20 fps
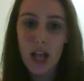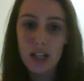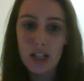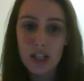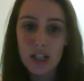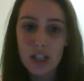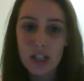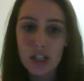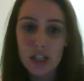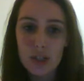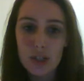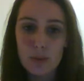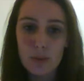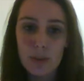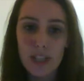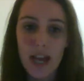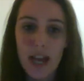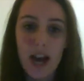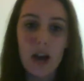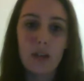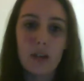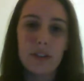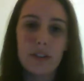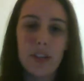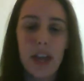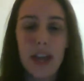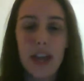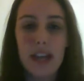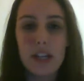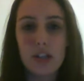Challenge without
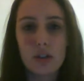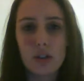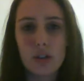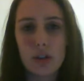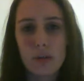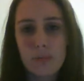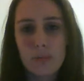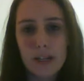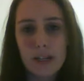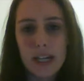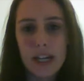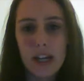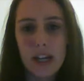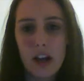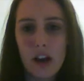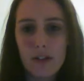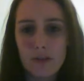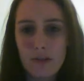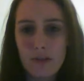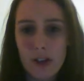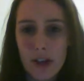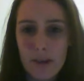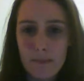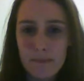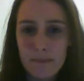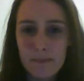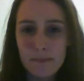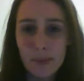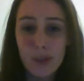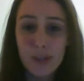the aid or company of
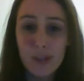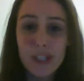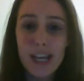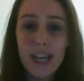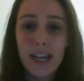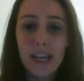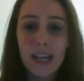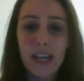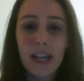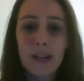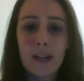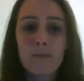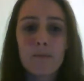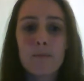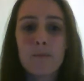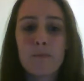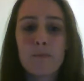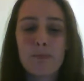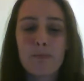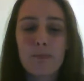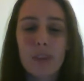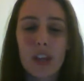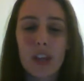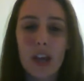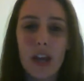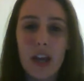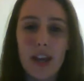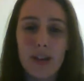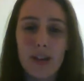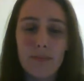music.
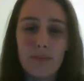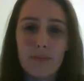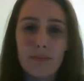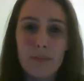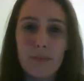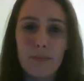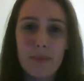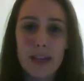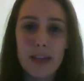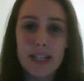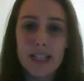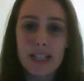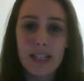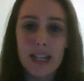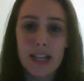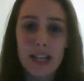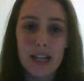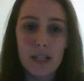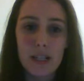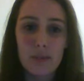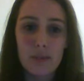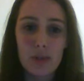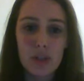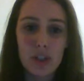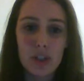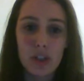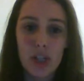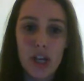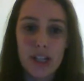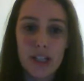Basically, as Bull
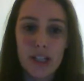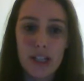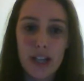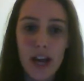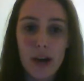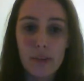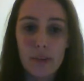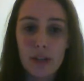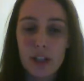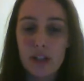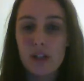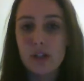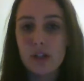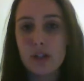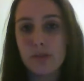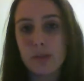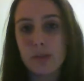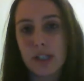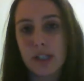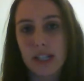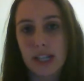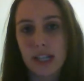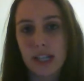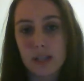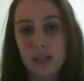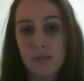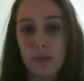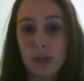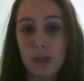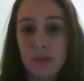suggested, how we use music
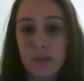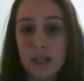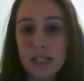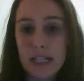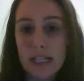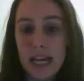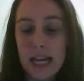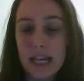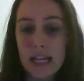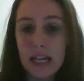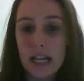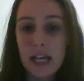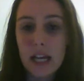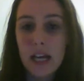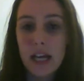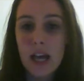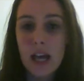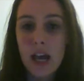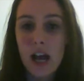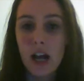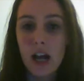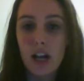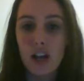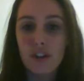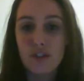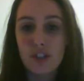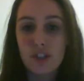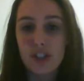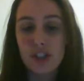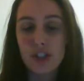as a mood maintainer, I
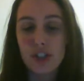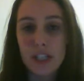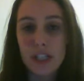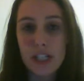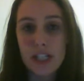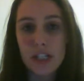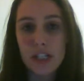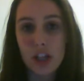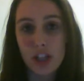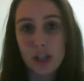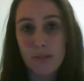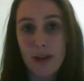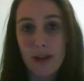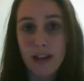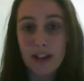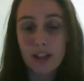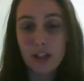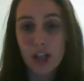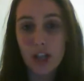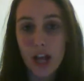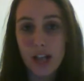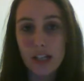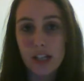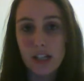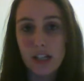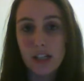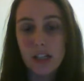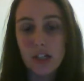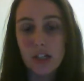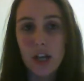often do this on the Bala
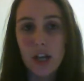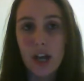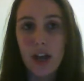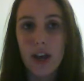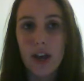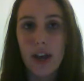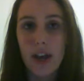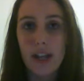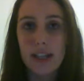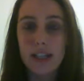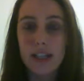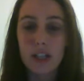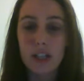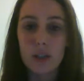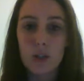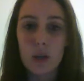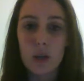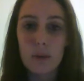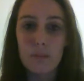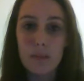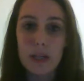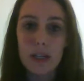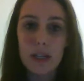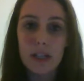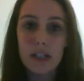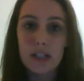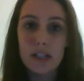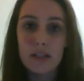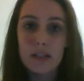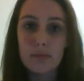Challenge. I listen to
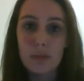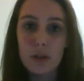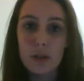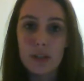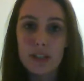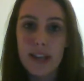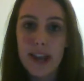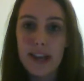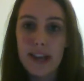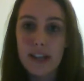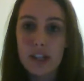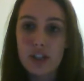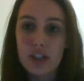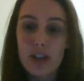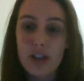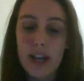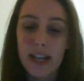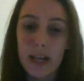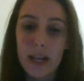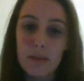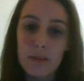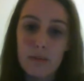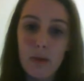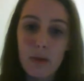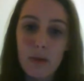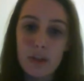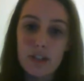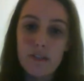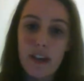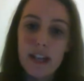upbeat music to try and get me
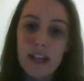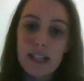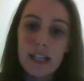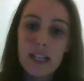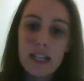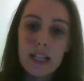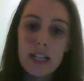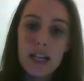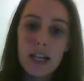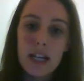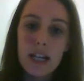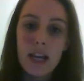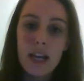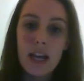motivated.